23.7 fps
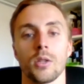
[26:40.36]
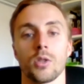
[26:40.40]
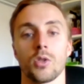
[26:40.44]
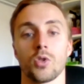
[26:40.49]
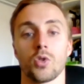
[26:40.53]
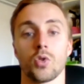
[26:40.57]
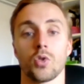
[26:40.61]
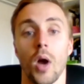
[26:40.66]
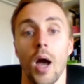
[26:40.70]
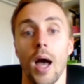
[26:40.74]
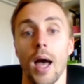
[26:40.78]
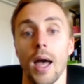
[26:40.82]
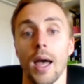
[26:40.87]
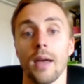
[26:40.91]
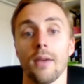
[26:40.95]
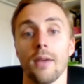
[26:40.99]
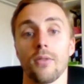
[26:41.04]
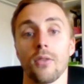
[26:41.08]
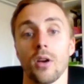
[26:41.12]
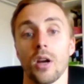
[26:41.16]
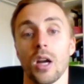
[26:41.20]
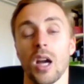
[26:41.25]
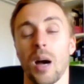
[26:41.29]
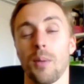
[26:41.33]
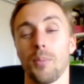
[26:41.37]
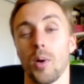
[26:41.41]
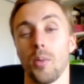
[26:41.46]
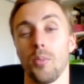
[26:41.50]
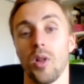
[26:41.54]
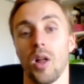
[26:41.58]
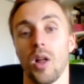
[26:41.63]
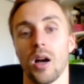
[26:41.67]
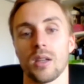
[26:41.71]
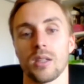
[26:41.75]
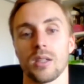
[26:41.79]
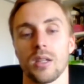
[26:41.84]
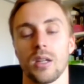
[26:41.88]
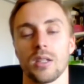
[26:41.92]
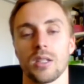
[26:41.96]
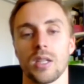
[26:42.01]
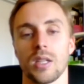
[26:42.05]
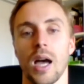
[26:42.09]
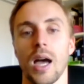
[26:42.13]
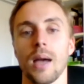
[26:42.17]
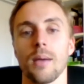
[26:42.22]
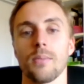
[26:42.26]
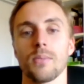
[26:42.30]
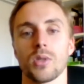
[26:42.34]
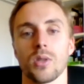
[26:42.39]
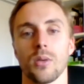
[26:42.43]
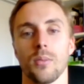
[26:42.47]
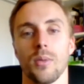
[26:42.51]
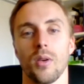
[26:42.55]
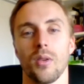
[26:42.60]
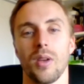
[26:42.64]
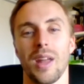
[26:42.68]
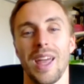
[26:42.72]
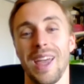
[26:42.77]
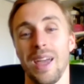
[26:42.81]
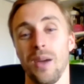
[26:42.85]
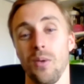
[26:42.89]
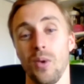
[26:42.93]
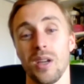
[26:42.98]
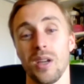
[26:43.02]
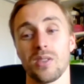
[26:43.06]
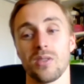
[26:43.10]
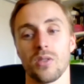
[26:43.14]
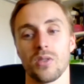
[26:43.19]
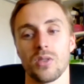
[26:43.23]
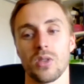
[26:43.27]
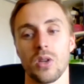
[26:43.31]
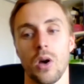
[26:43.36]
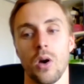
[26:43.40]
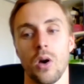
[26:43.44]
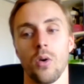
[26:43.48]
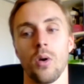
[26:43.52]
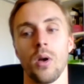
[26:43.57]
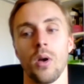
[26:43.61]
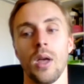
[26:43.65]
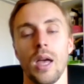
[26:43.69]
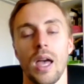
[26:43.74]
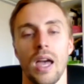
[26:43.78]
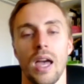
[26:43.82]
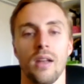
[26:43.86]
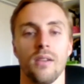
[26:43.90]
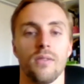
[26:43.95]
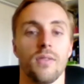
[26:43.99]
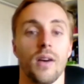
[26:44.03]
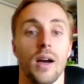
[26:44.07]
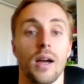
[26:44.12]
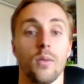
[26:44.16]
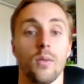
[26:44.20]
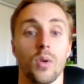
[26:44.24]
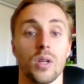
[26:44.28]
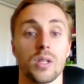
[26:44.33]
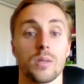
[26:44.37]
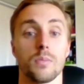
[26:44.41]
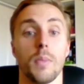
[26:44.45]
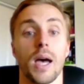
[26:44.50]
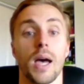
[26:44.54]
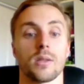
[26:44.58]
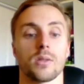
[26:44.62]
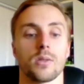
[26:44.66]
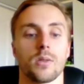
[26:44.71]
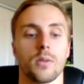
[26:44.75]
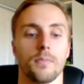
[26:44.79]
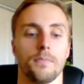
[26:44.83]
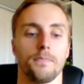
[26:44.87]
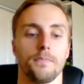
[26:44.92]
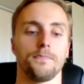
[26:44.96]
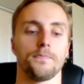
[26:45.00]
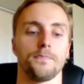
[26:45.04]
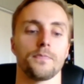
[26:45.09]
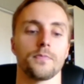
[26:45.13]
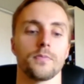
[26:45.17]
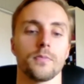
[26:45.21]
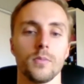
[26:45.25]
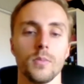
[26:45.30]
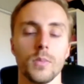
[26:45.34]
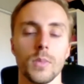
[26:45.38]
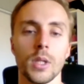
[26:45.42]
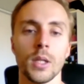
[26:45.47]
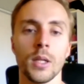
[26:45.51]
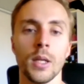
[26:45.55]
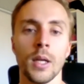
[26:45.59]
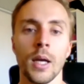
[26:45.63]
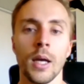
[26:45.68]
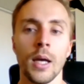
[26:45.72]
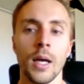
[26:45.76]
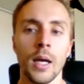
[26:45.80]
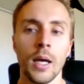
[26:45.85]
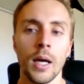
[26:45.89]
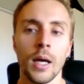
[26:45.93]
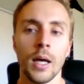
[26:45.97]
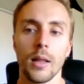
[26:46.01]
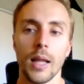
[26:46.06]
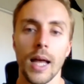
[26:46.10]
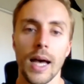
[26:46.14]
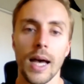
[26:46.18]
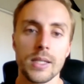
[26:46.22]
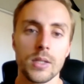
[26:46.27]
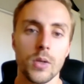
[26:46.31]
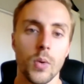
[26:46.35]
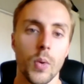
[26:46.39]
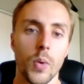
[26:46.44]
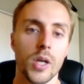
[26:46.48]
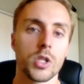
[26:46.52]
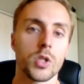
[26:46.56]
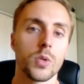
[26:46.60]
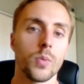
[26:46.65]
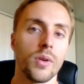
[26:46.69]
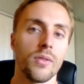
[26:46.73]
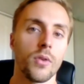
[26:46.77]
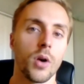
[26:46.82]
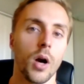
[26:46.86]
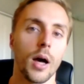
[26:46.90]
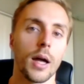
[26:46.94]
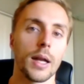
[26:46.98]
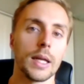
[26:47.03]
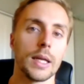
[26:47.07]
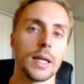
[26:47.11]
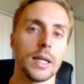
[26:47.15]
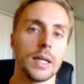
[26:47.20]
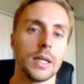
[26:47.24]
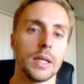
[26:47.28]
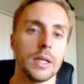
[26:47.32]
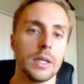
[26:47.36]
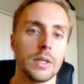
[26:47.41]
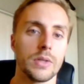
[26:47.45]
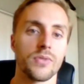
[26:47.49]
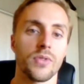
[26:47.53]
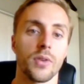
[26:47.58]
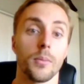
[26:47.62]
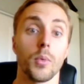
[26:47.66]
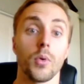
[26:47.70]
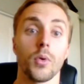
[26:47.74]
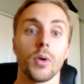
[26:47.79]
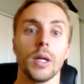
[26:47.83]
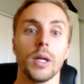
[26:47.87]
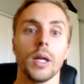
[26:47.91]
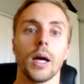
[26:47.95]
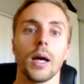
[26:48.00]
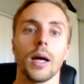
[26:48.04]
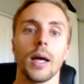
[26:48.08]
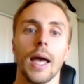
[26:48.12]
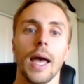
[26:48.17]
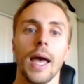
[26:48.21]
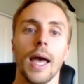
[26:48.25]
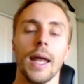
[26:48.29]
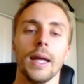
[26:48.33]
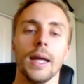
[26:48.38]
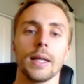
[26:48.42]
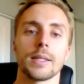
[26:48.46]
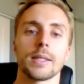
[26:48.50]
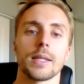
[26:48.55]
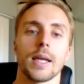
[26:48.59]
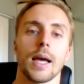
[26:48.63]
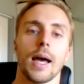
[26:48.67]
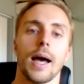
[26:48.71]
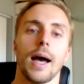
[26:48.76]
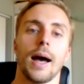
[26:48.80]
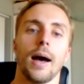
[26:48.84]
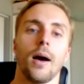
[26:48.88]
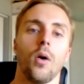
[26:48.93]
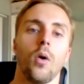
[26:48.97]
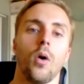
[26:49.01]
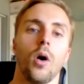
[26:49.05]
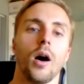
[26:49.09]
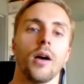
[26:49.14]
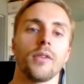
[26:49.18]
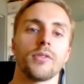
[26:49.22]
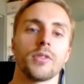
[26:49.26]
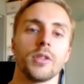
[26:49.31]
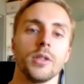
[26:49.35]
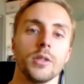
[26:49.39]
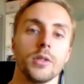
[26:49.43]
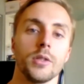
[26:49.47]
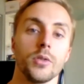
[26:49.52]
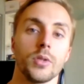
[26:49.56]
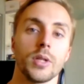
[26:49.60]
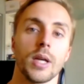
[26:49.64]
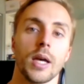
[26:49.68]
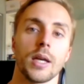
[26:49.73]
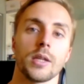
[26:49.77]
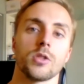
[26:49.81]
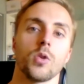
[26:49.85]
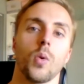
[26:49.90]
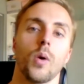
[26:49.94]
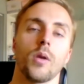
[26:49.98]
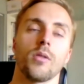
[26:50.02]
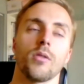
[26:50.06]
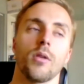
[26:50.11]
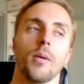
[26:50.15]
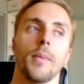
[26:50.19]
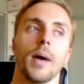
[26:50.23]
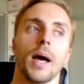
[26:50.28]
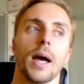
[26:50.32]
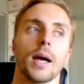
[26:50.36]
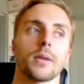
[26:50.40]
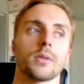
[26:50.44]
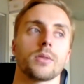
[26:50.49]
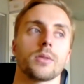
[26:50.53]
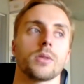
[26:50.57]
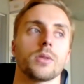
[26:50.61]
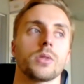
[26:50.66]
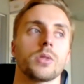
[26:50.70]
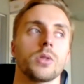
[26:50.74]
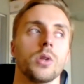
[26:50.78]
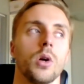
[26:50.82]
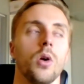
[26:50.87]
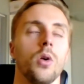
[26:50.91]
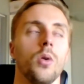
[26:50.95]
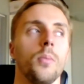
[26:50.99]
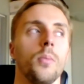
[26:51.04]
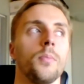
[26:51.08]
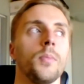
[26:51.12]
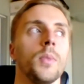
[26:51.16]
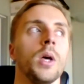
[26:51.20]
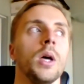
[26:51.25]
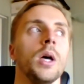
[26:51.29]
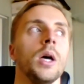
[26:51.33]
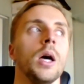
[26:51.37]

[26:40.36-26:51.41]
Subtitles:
try for a couple blocks at a time, so about 8 weeks or so, and find what's best. Last question we've got is from Marina, and it's how often to test your 1 rep max. So